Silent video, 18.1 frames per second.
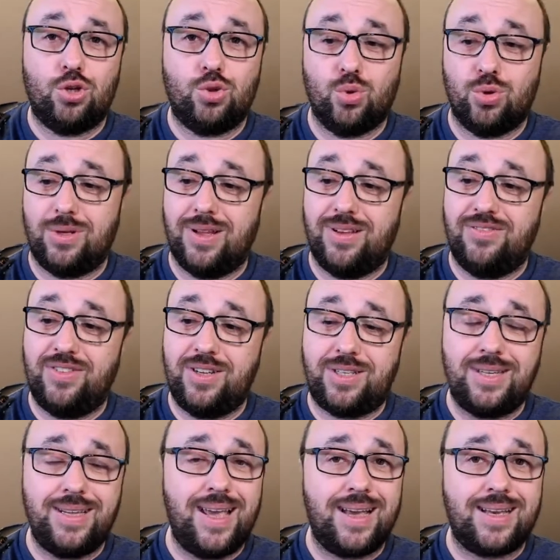to the
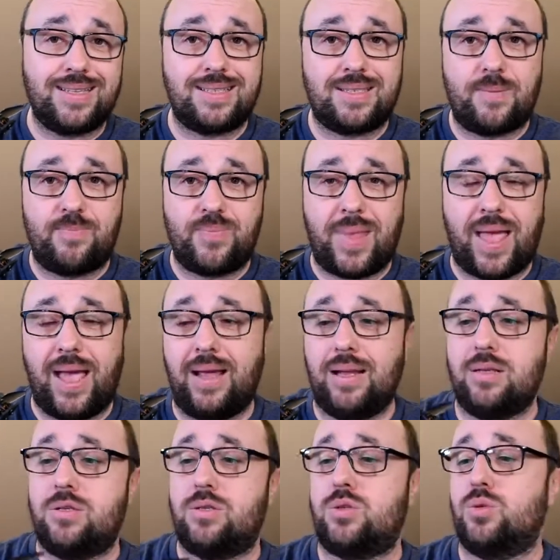VTX
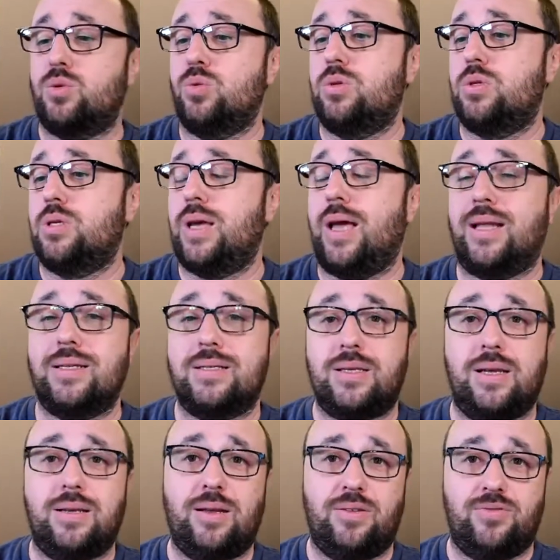and to the
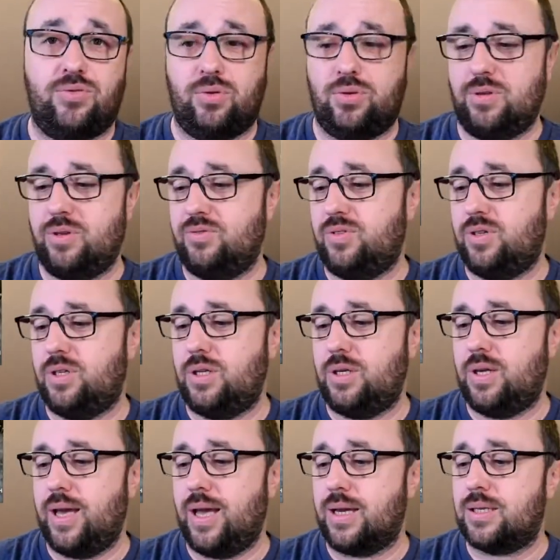antenna for the
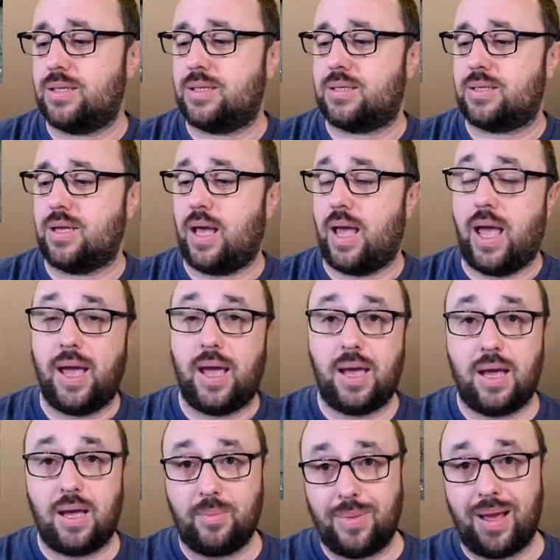VTX.
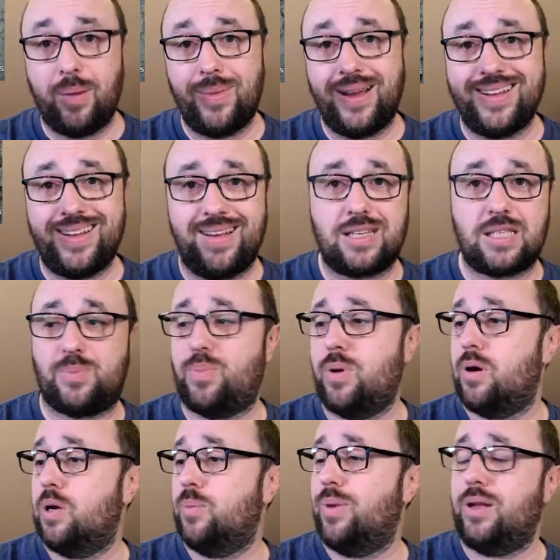I made the
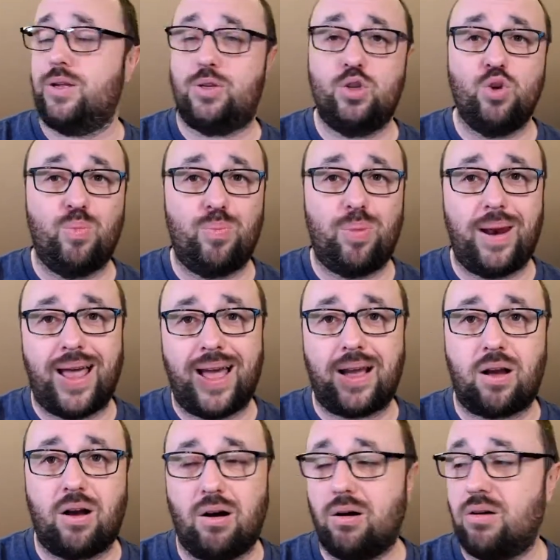experiment. You
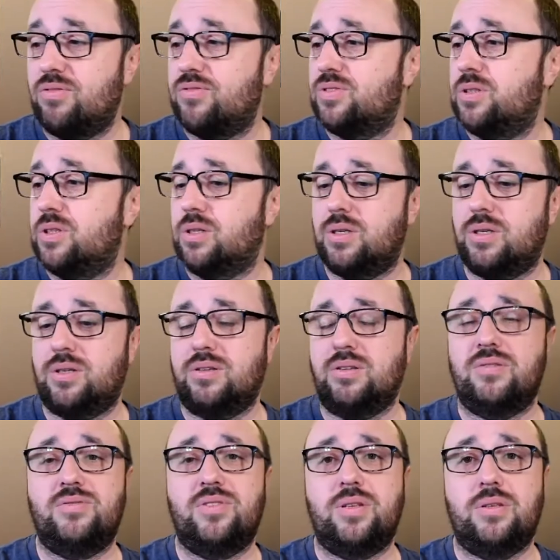plug off
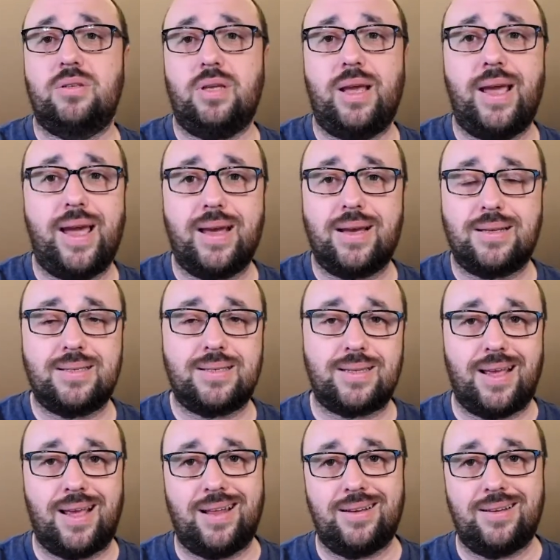the
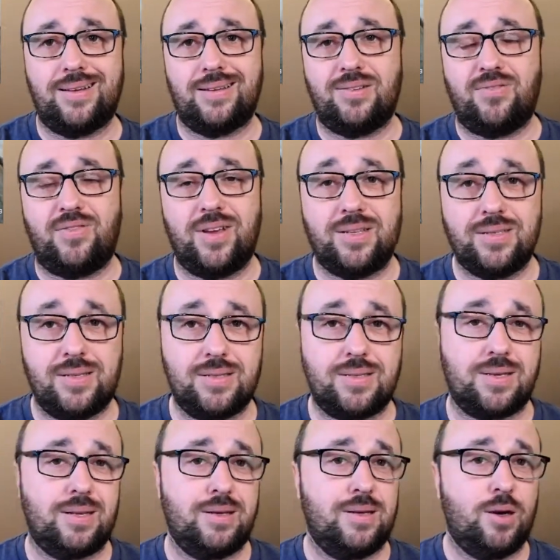VTX and it
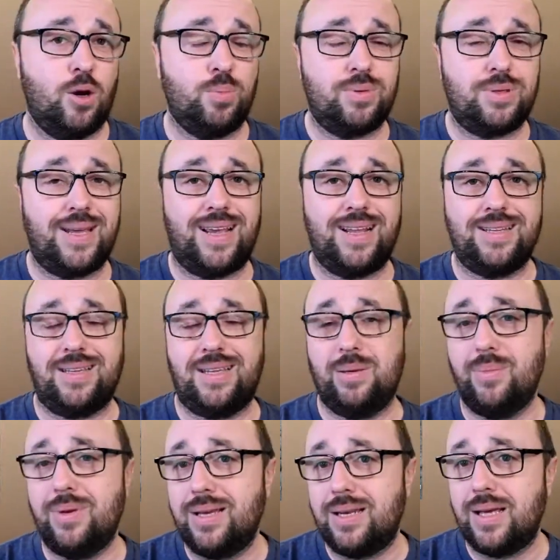fixes obtained
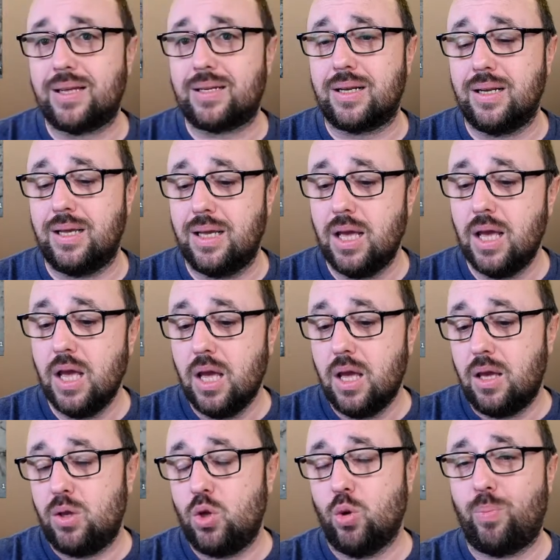immediately.
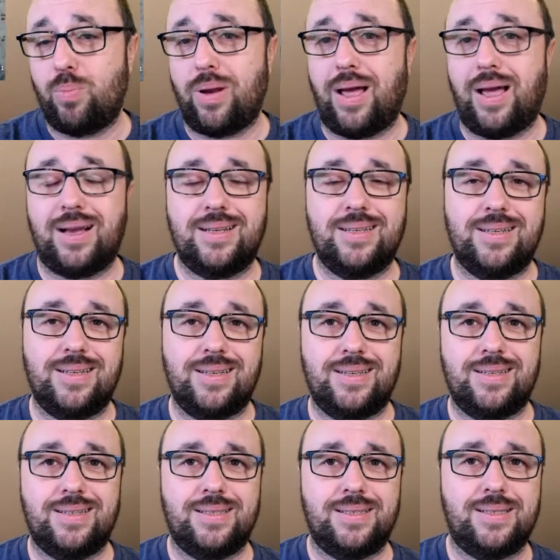You plug
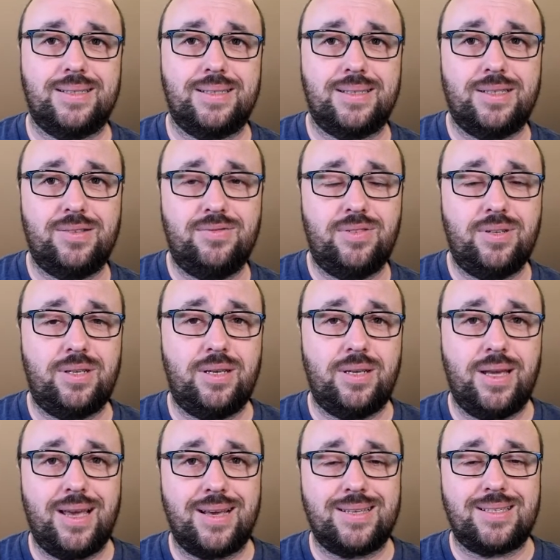the
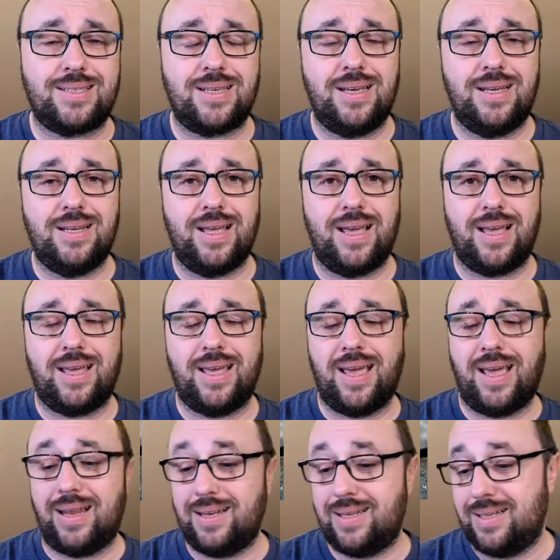VTX in
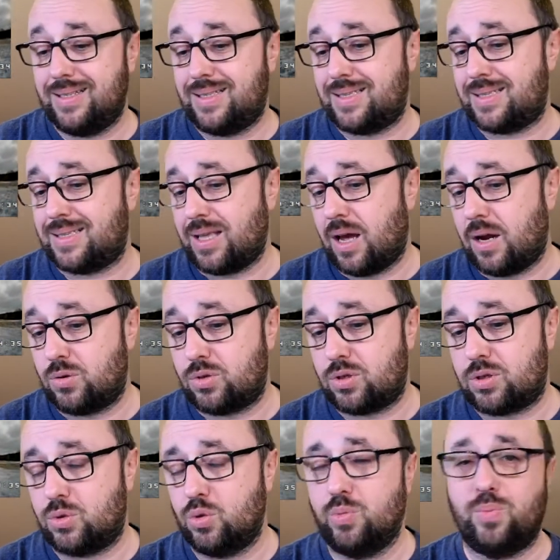again, it
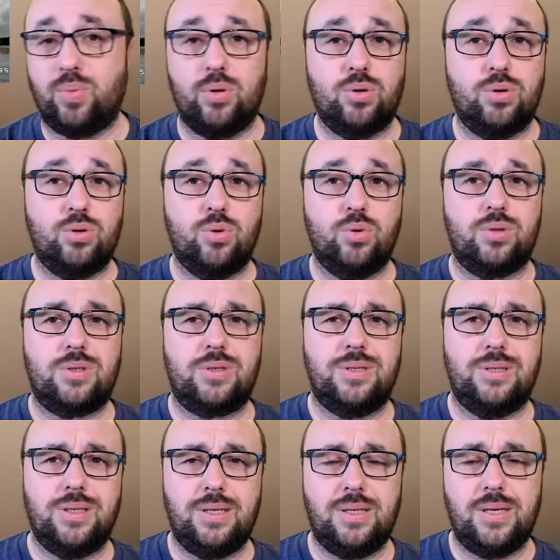starts to
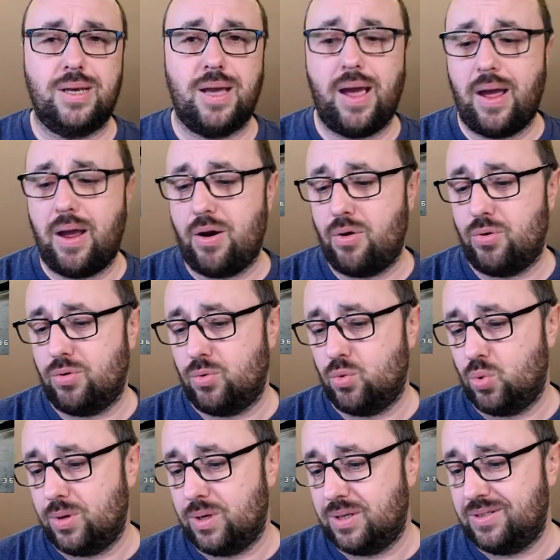pollute the
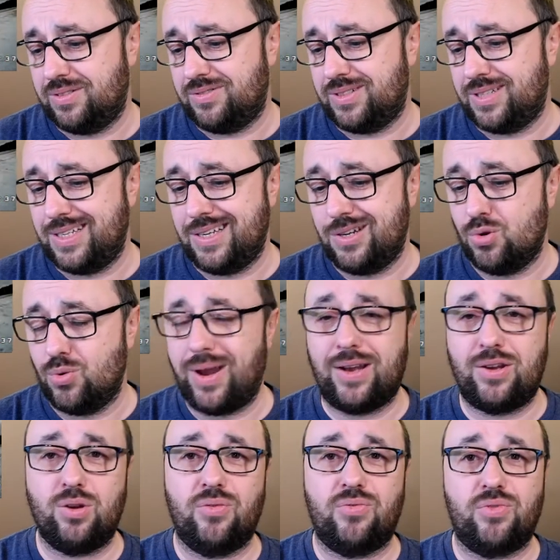air with the
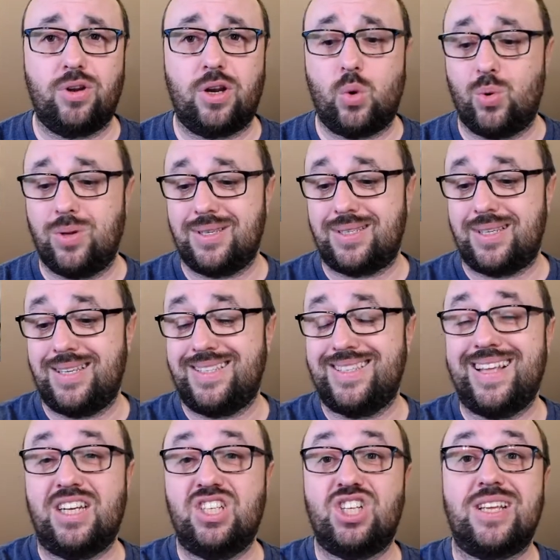radio
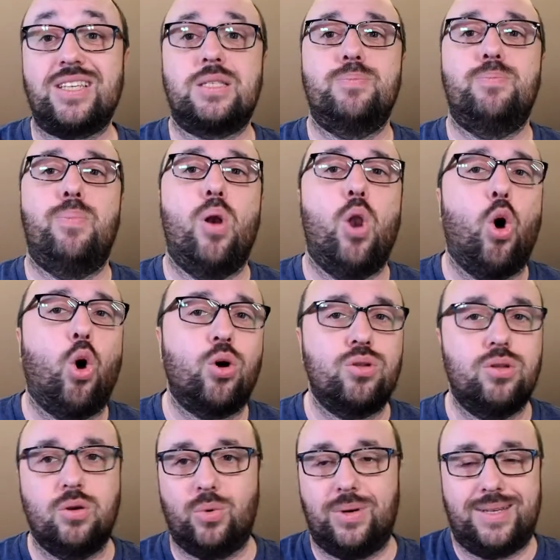frequencies that just
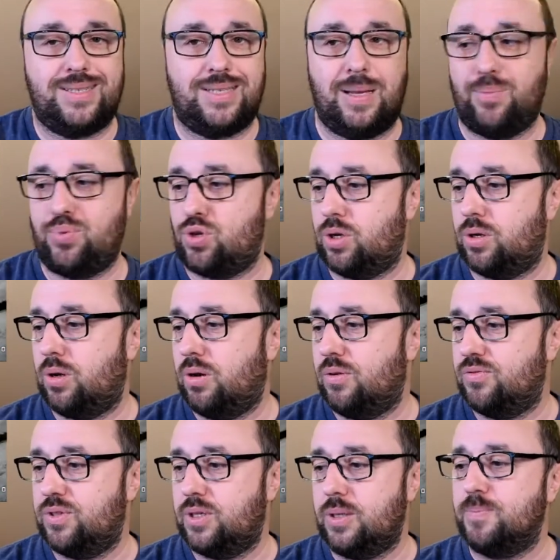block the reception
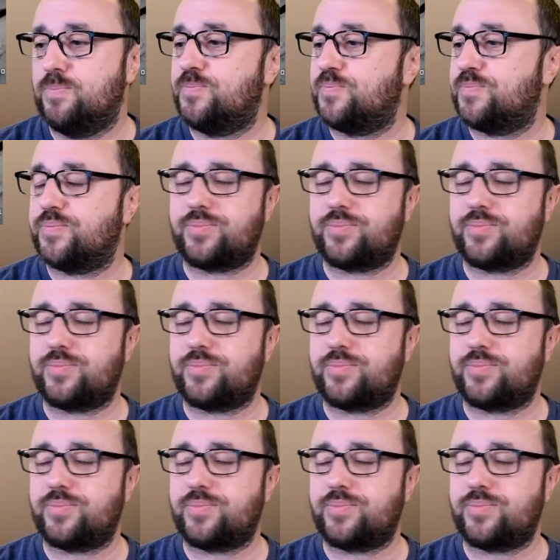of the